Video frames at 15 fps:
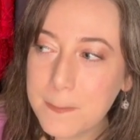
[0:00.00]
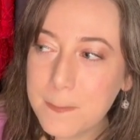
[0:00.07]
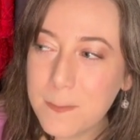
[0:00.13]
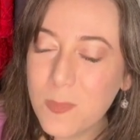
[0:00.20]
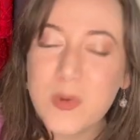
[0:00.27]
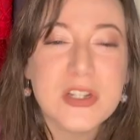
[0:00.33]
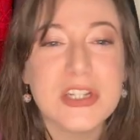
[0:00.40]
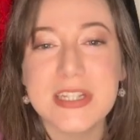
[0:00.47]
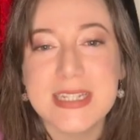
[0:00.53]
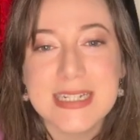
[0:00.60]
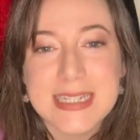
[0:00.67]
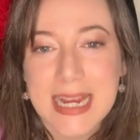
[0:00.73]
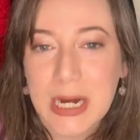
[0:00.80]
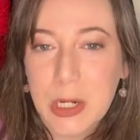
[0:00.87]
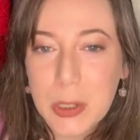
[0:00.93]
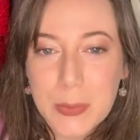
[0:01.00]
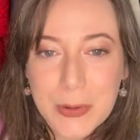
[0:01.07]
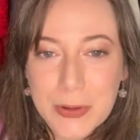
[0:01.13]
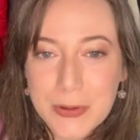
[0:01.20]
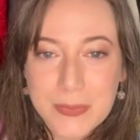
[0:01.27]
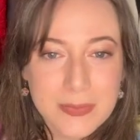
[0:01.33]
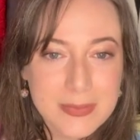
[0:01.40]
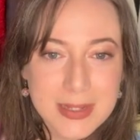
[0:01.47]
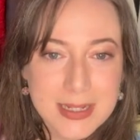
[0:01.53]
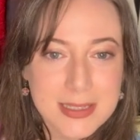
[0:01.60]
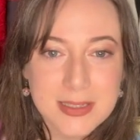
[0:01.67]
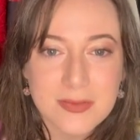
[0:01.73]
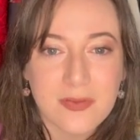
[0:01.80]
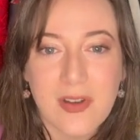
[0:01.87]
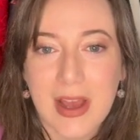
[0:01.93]
Which isn't terrible.
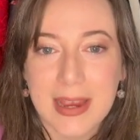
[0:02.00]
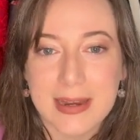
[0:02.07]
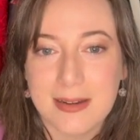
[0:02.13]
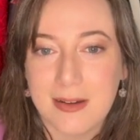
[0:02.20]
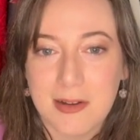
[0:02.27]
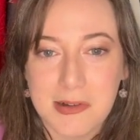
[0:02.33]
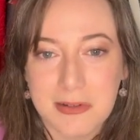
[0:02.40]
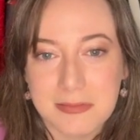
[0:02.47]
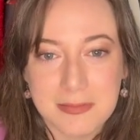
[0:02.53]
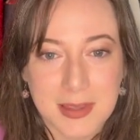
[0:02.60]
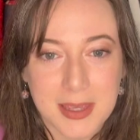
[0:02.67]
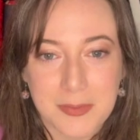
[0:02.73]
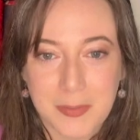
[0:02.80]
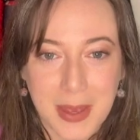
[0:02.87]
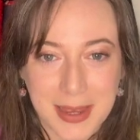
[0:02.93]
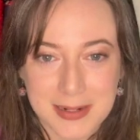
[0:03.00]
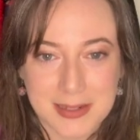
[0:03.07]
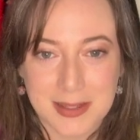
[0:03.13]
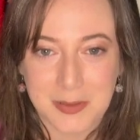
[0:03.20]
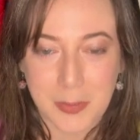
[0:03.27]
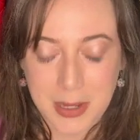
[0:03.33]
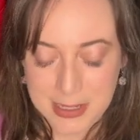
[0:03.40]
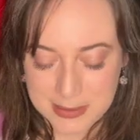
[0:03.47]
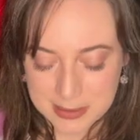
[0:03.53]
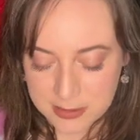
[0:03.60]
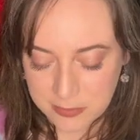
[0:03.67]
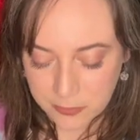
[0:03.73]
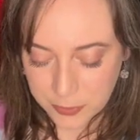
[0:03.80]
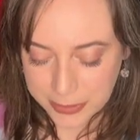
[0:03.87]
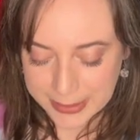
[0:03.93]
It's fine. I'll get back to the
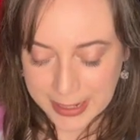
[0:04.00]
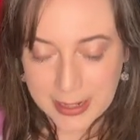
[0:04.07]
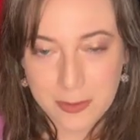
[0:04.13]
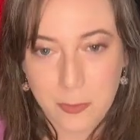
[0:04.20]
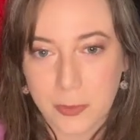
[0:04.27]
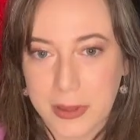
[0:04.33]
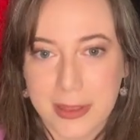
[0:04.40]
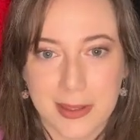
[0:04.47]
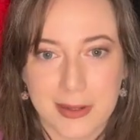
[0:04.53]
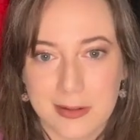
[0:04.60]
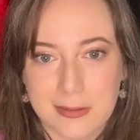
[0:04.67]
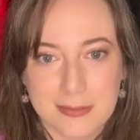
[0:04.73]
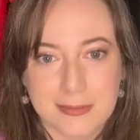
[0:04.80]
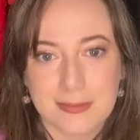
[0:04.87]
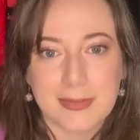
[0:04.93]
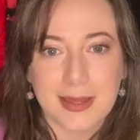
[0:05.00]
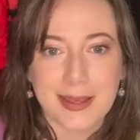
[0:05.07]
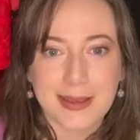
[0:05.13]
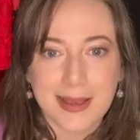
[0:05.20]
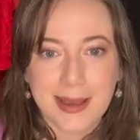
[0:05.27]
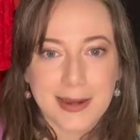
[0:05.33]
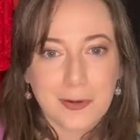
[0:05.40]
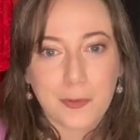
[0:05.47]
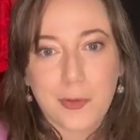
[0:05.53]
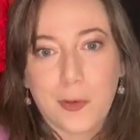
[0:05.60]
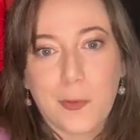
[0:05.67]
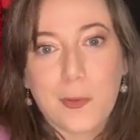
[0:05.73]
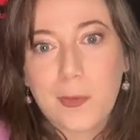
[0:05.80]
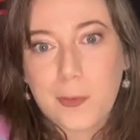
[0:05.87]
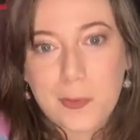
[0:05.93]
positive with that within, like, I don't know,
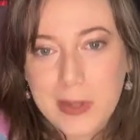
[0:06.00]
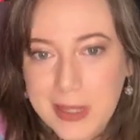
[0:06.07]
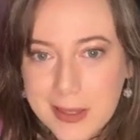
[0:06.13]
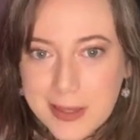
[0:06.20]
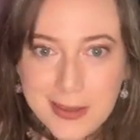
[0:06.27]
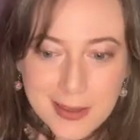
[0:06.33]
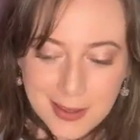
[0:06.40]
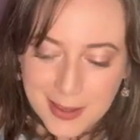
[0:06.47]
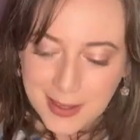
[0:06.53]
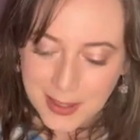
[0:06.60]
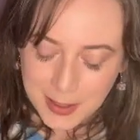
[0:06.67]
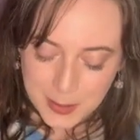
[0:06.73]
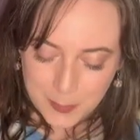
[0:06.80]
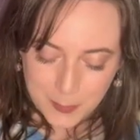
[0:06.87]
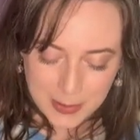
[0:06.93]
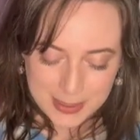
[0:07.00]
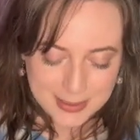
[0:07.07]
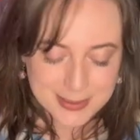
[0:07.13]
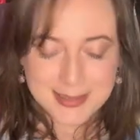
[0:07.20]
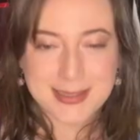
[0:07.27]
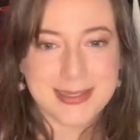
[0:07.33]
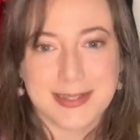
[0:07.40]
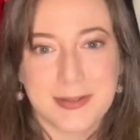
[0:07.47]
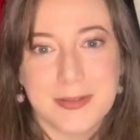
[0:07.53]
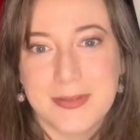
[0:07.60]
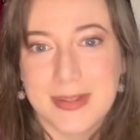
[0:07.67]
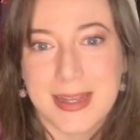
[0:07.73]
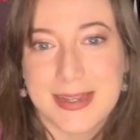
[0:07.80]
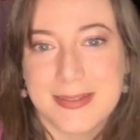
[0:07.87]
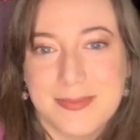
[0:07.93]
a week. But still,
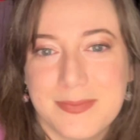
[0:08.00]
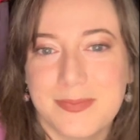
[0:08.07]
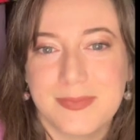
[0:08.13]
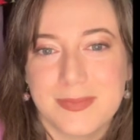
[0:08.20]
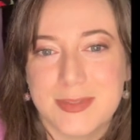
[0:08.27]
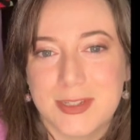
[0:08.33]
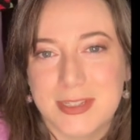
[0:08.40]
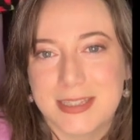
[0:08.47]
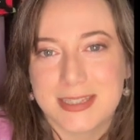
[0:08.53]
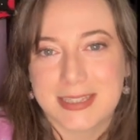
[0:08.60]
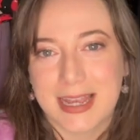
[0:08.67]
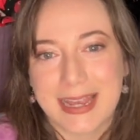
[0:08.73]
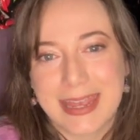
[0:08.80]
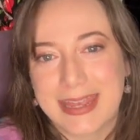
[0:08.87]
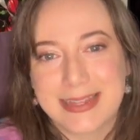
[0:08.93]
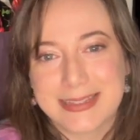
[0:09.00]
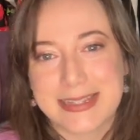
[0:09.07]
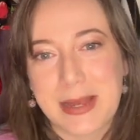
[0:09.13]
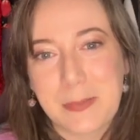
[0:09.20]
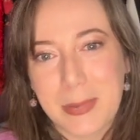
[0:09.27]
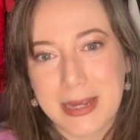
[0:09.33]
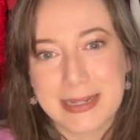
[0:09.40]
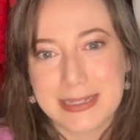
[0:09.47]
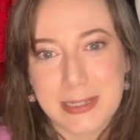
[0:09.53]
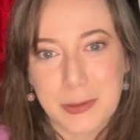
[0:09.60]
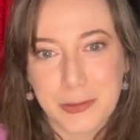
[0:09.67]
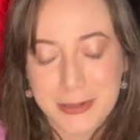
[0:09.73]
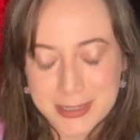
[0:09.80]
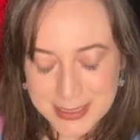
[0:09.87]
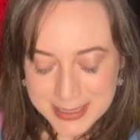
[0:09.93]
I can't stop buying
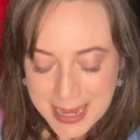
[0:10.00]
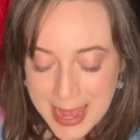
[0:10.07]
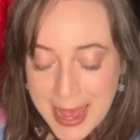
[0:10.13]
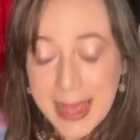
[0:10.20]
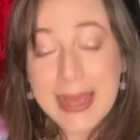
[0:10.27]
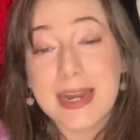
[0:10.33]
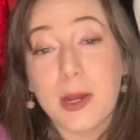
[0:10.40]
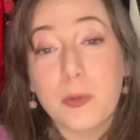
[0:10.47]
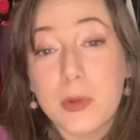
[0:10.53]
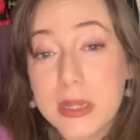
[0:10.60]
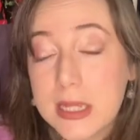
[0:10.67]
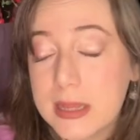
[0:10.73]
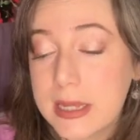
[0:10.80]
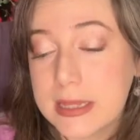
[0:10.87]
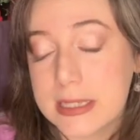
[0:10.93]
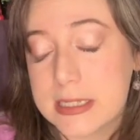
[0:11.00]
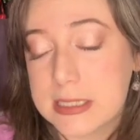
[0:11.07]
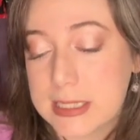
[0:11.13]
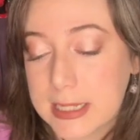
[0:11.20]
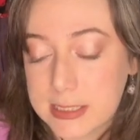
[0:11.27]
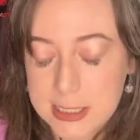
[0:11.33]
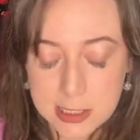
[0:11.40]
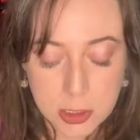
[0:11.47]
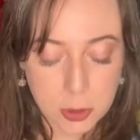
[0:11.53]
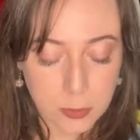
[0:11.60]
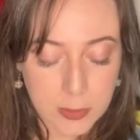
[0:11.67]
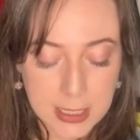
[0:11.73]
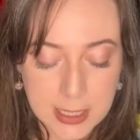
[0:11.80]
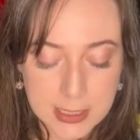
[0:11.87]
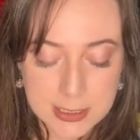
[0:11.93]
deodorants. And I really like these scents, too,
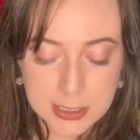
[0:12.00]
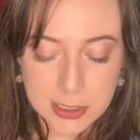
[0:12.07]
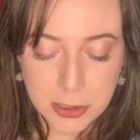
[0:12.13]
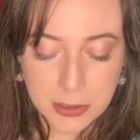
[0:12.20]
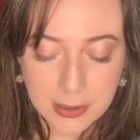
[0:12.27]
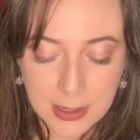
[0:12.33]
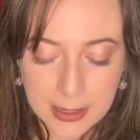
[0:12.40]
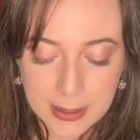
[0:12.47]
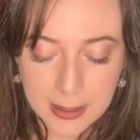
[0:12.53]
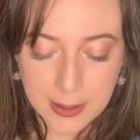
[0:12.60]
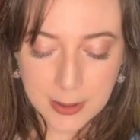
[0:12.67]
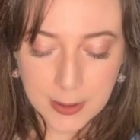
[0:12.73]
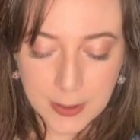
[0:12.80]
because they're, like,